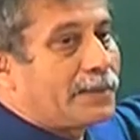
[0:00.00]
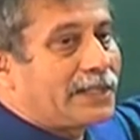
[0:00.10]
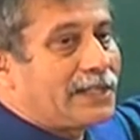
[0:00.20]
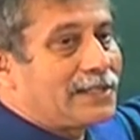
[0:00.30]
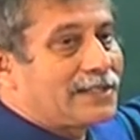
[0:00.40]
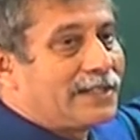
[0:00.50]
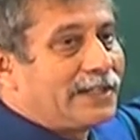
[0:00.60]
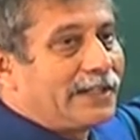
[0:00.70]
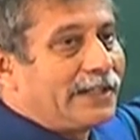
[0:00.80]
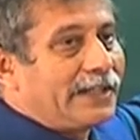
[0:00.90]
orbitals
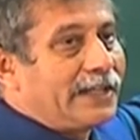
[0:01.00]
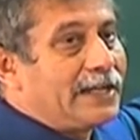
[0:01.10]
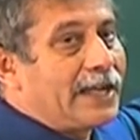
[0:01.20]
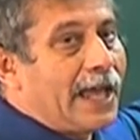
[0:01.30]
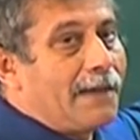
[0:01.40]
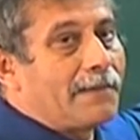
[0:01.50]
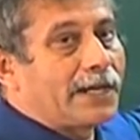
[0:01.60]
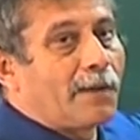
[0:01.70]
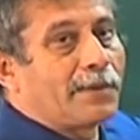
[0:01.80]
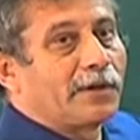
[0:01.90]
in m
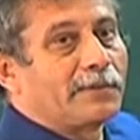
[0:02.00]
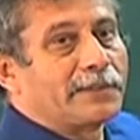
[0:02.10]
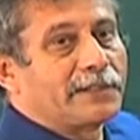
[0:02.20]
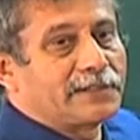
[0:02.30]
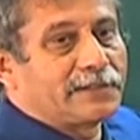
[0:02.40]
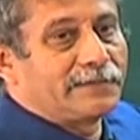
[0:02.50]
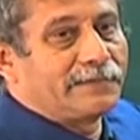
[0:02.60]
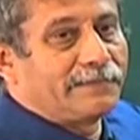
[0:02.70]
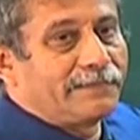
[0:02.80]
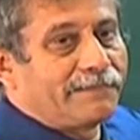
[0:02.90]
atomic orbitals,
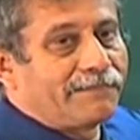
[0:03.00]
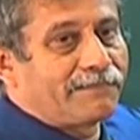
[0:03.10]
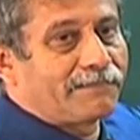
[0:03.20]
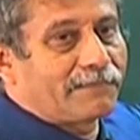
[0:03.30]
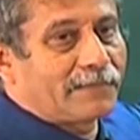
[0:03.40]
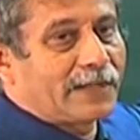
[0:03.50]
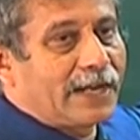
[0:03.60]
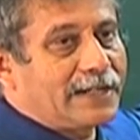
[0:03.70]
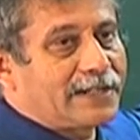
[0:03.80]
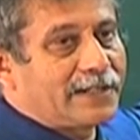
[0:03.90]

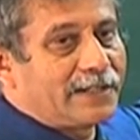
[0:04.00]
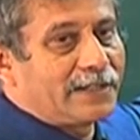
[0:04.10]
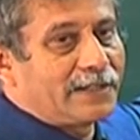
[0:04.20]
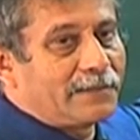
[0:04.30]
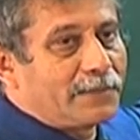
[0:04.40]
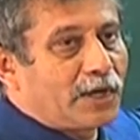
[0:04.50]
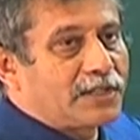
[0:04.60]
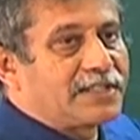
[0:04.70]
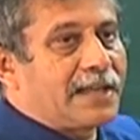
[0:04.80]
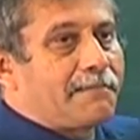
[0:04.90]
right, because
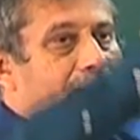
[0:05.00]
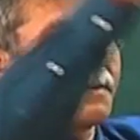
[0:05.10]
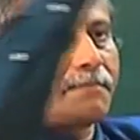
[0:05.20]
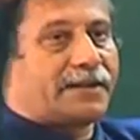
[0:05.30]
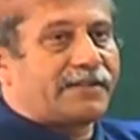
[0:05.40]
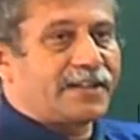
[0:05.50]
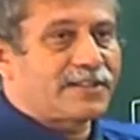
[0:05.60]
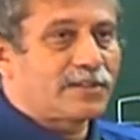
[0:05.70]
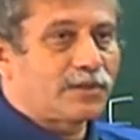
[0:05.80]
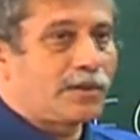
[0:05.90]
it is m by m
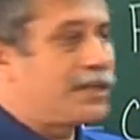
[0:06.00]
matrix. So,